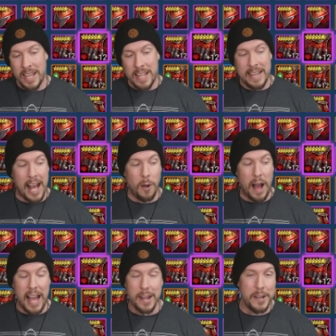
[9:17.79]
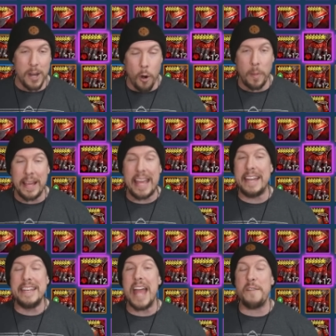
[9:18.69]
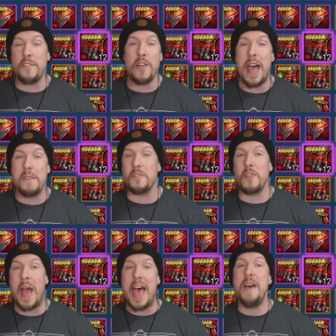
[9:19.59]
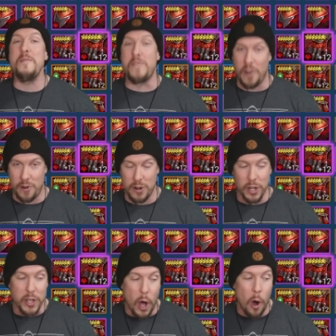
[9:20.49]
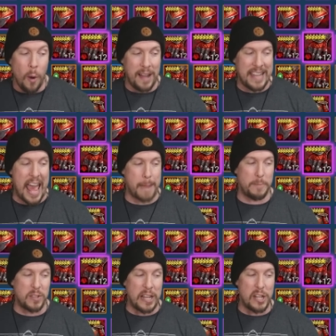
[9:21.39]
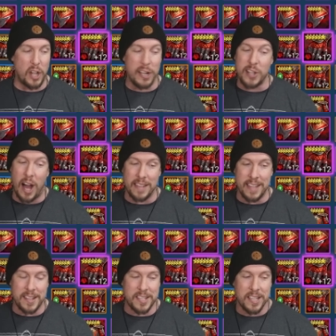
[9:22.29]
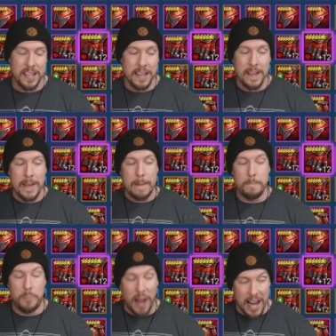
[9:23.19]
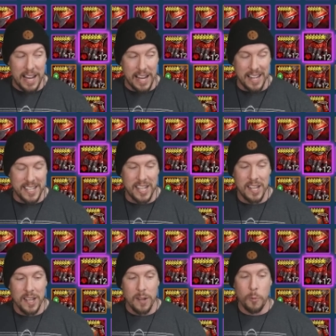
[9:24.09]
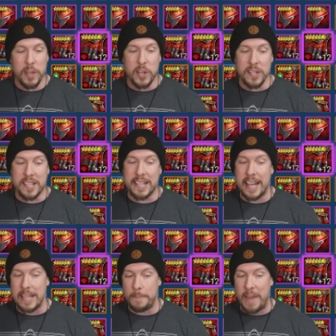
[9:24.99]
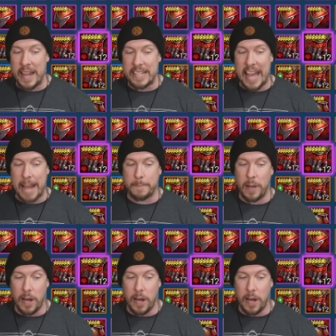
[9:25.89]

Now, I normally never, ever, ever go attack percentage on gauntlets, but... we could scale up that attack